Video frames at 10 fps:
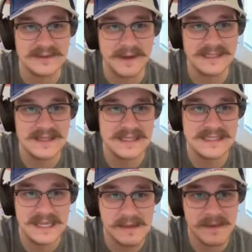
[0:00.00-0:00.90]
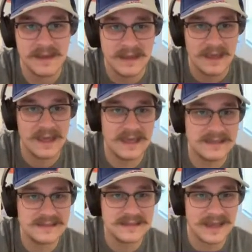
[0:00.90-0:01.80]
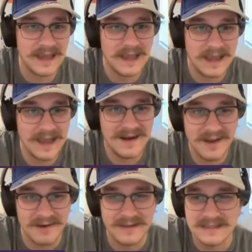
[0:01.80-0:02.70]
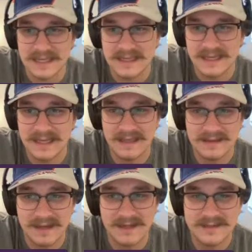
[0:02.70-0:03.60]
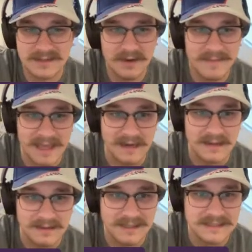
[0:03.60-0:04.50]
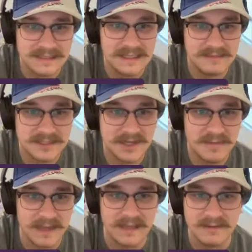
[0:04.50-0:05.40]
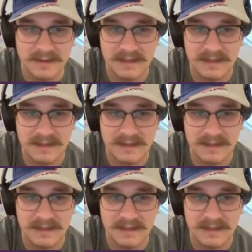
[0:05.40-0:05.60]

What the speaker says: The rest of this team is, I don't know, it's like they're so mid. The rest of the team is so mid.